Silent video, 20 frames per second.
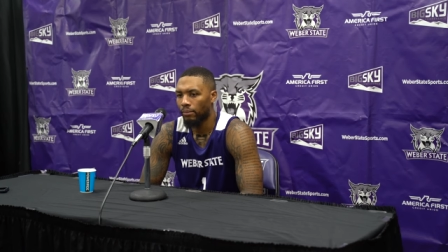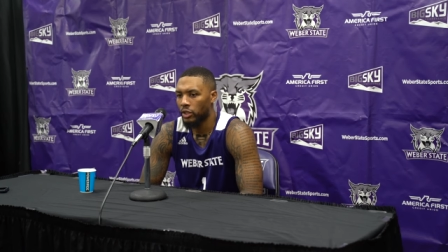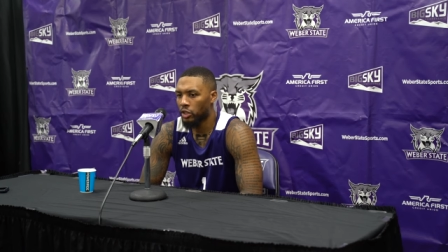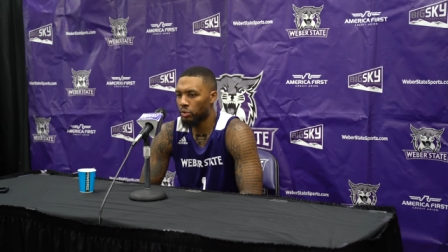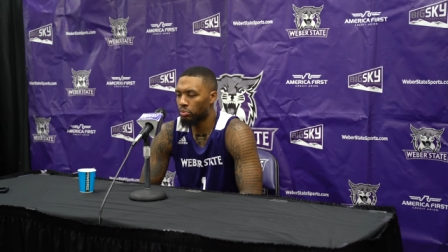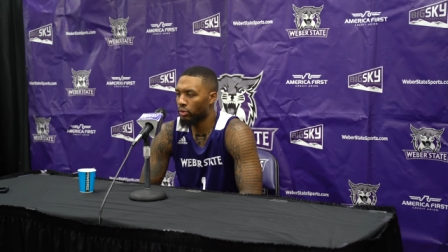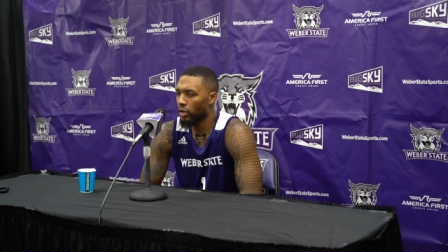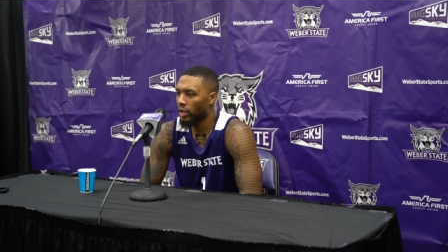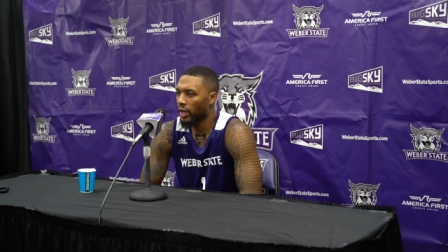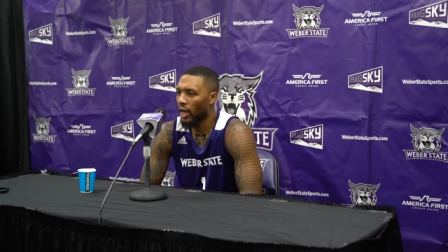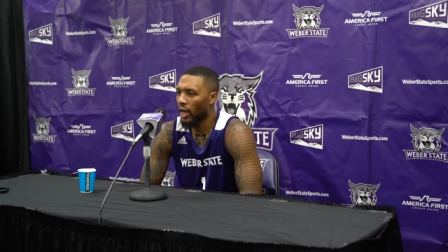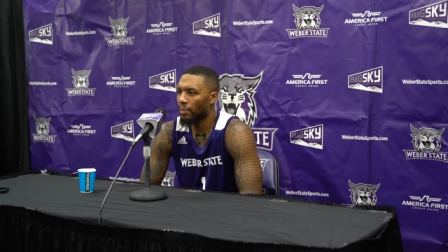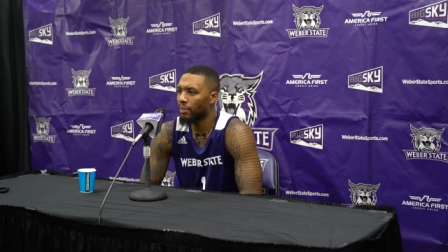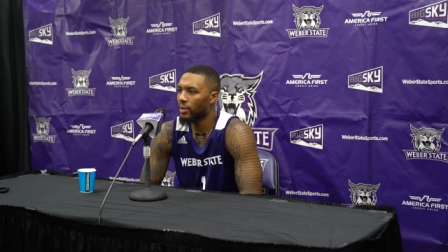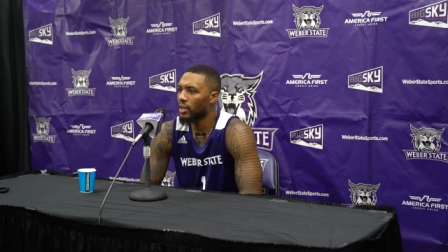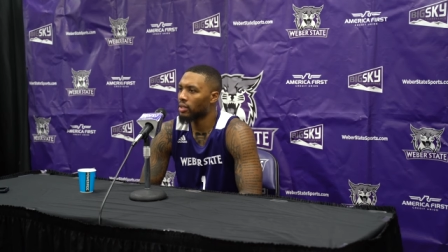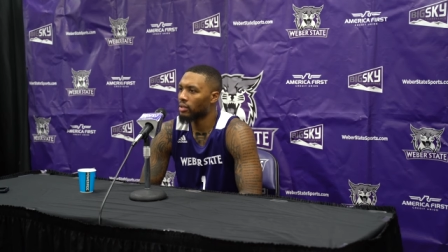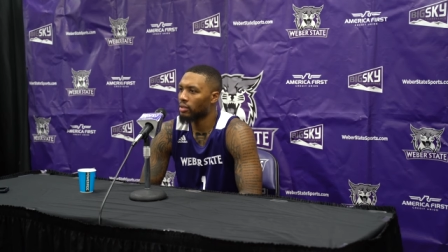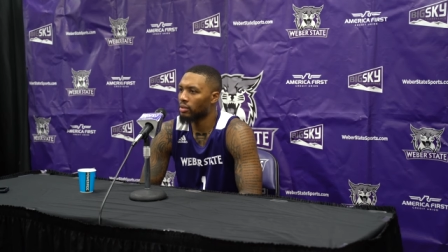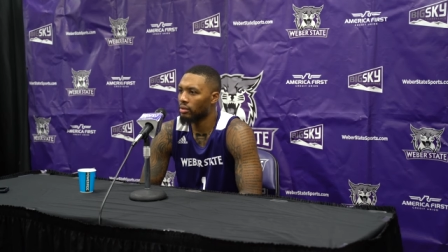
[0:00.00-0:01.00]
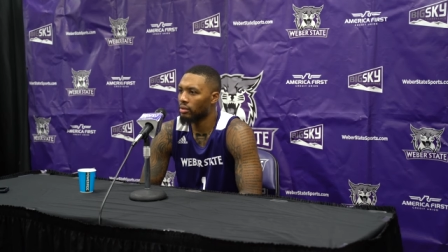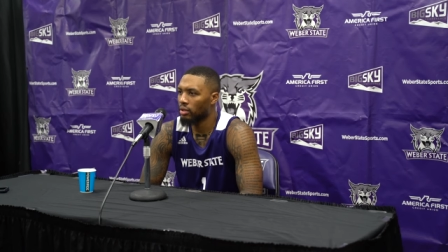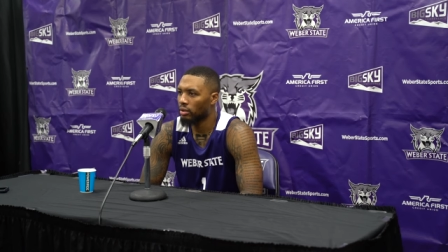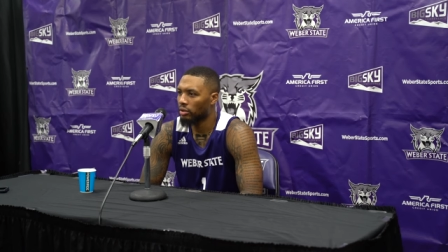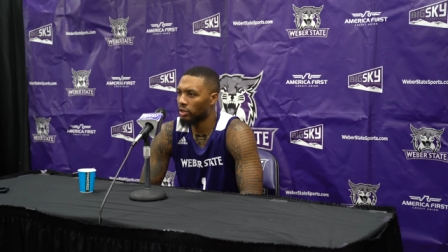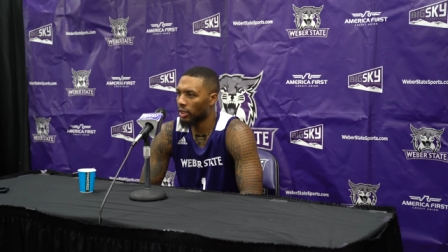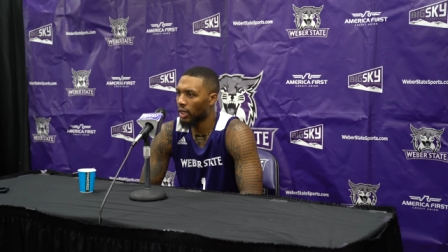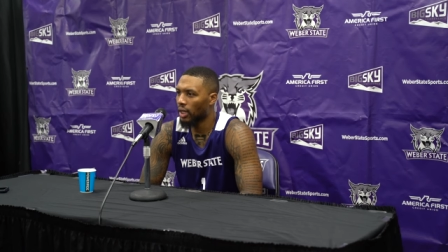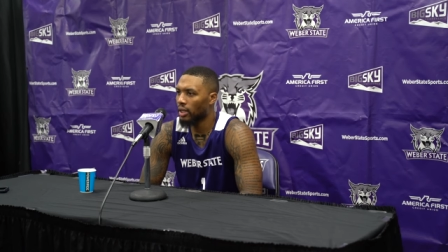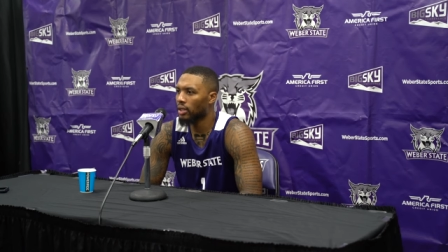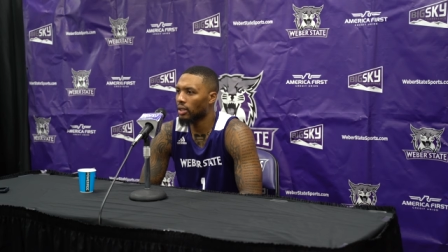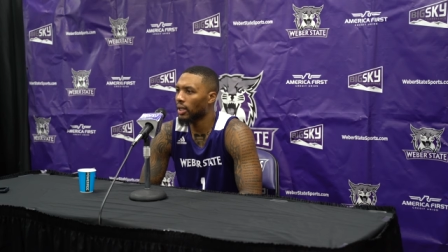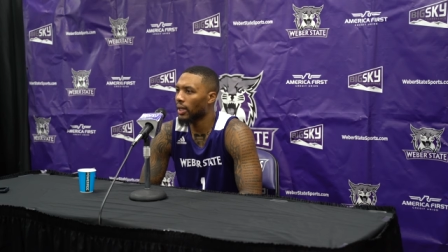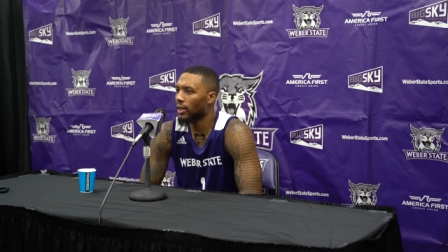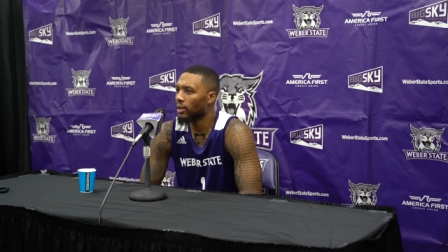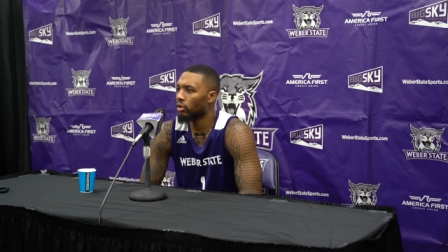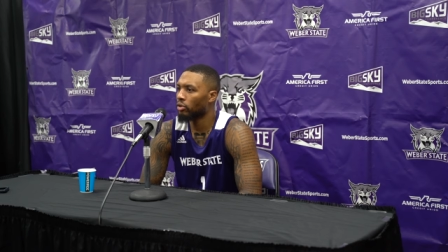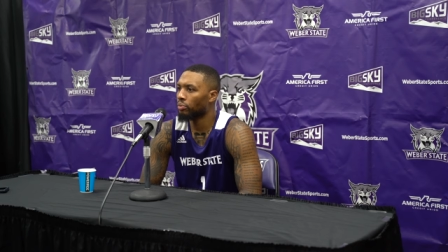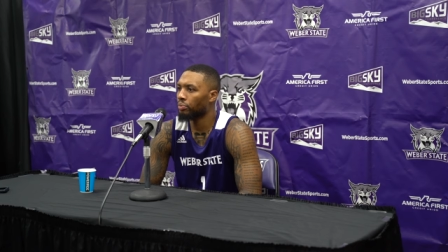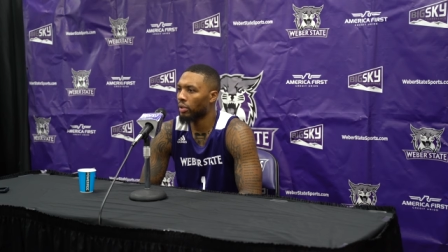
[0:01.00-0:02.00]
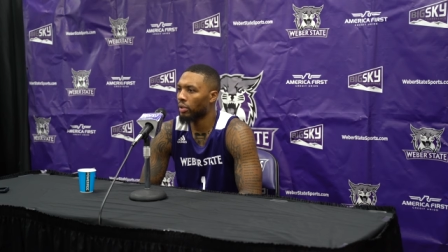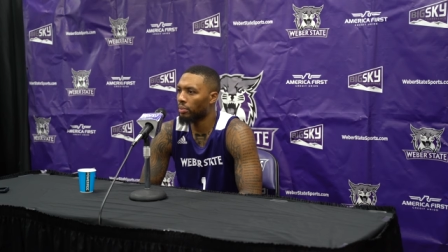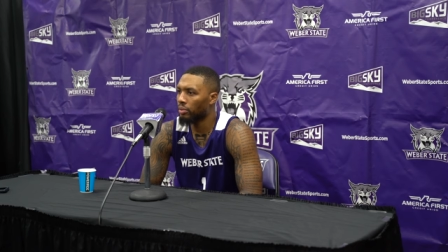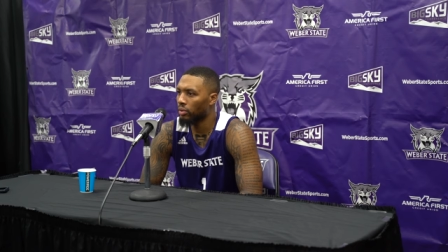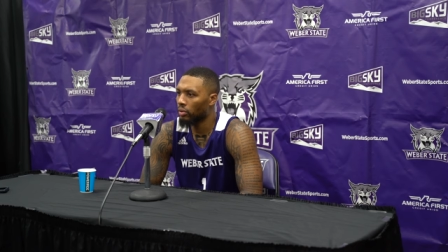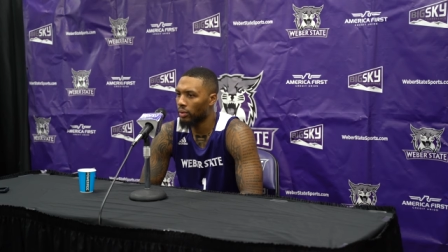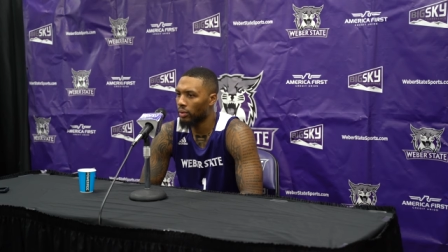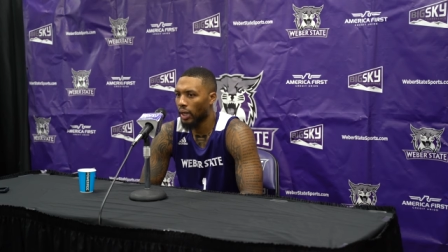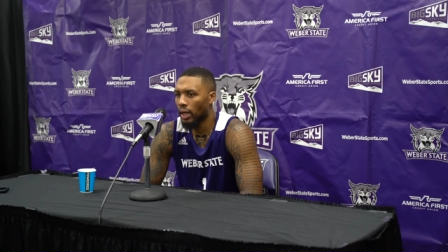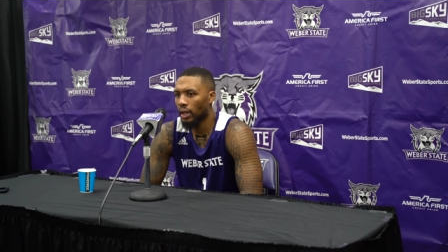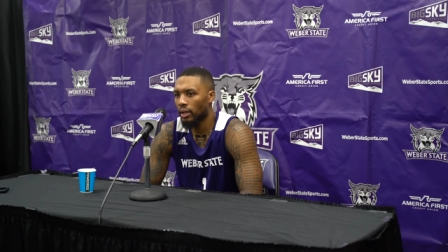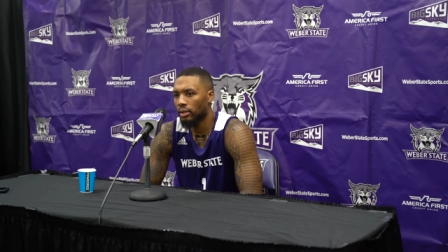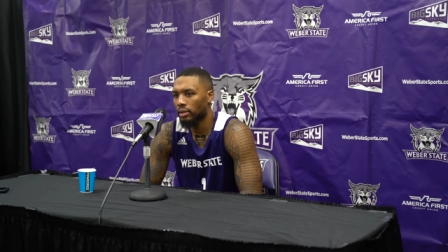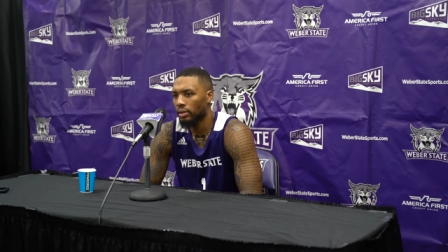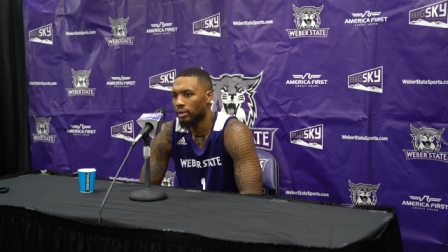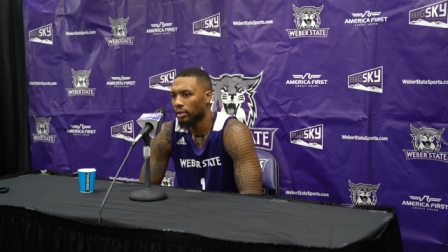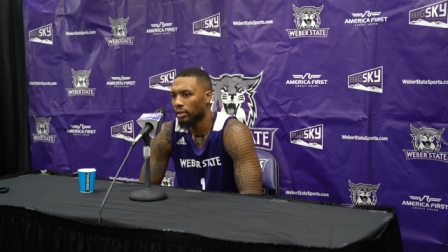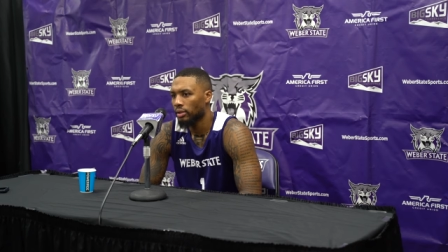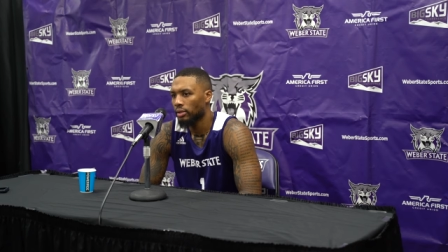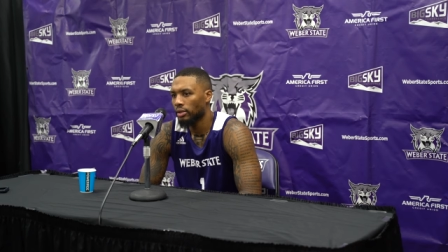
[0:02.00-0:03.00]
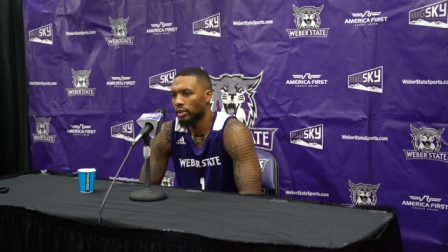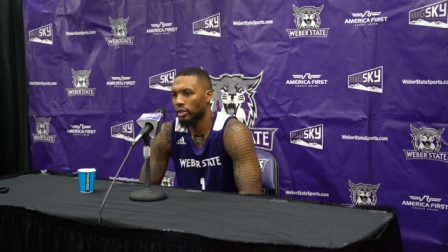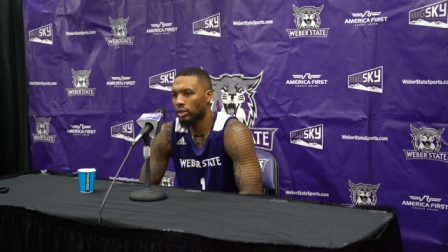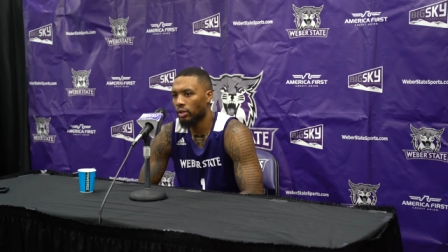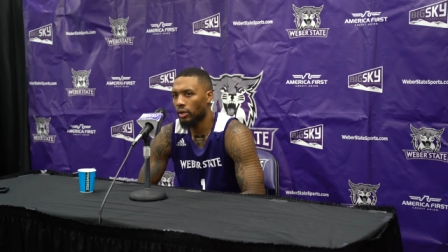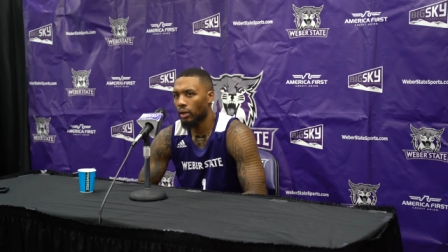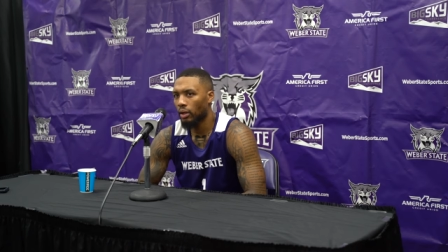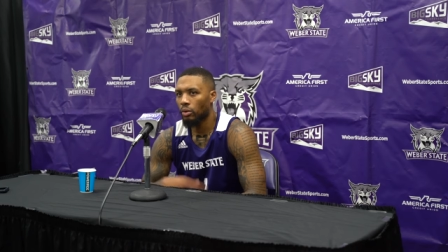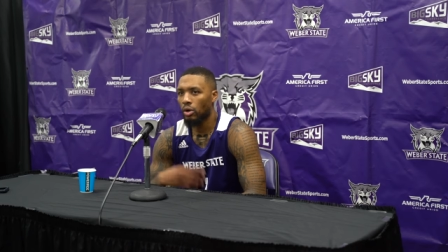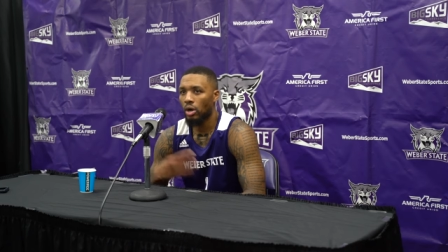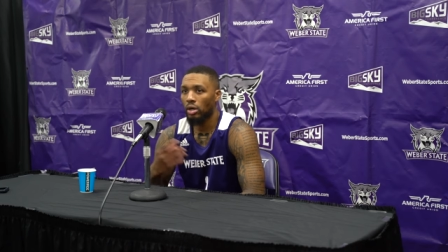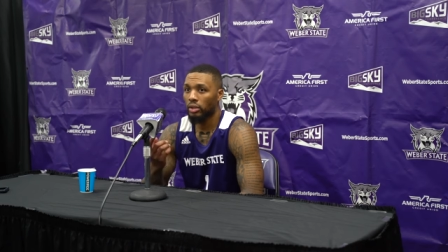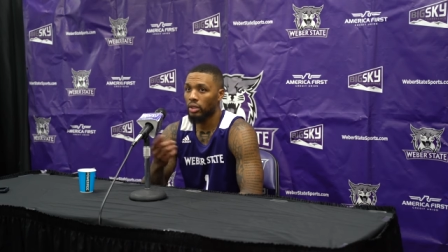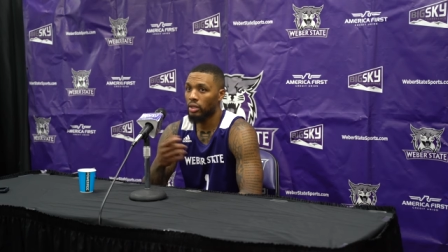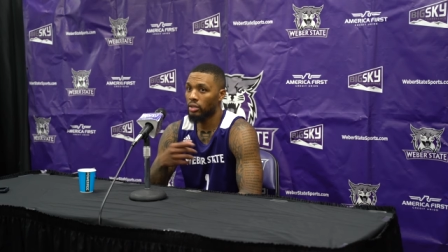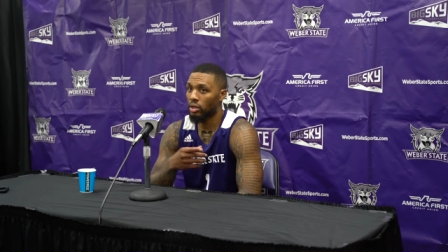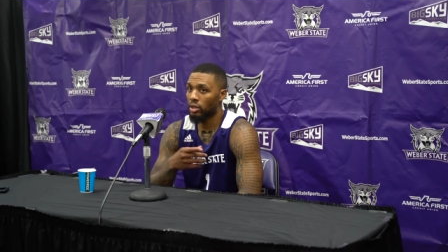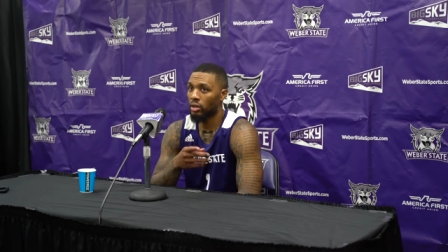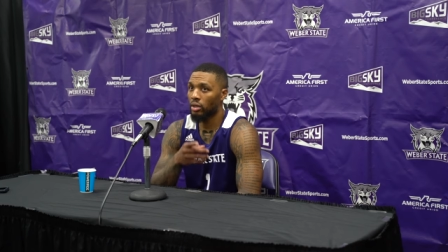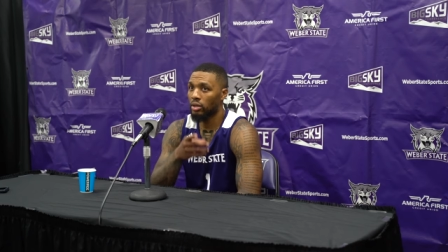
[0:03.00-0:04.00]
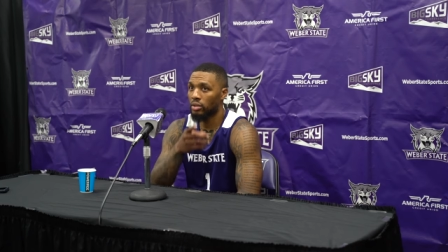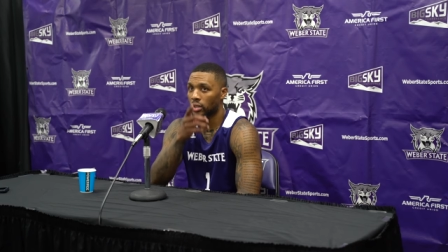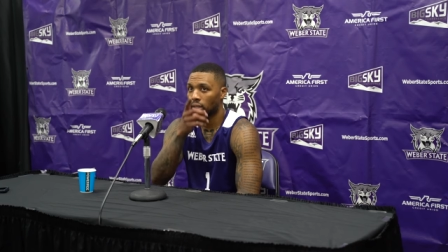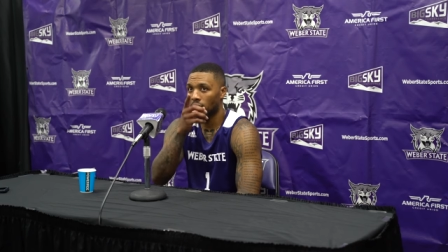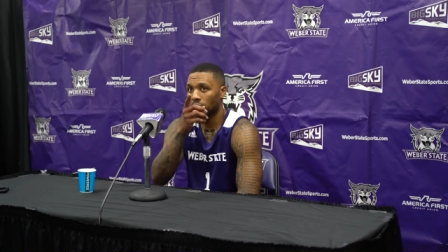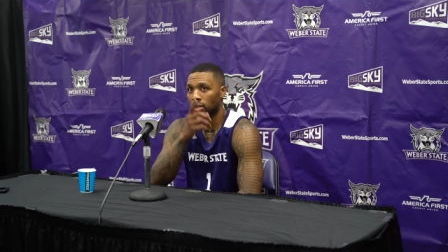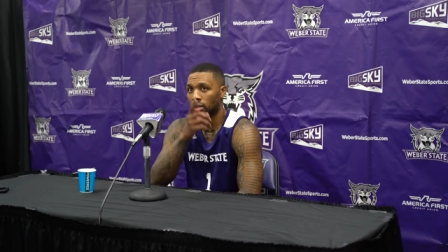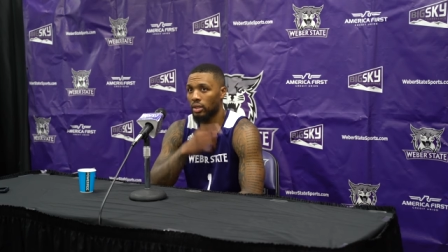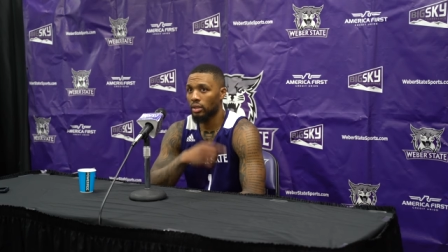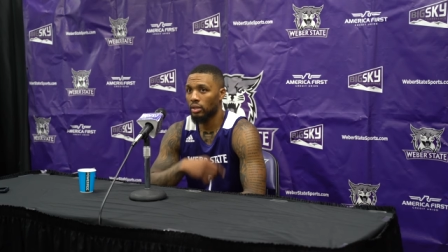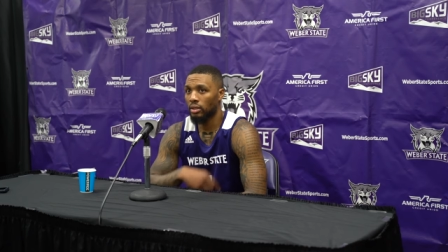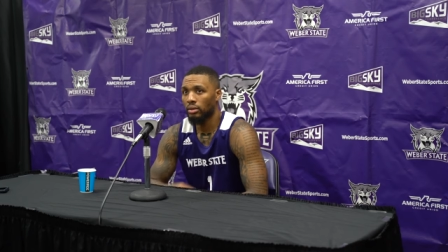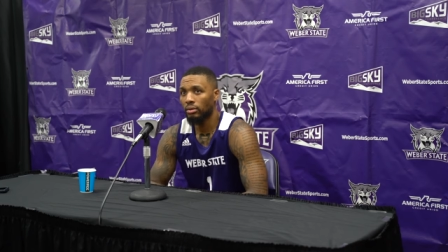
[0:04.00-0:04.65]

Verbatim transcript: just bring happiness, you know, shine a light on people that, you know, they walk these halls and they see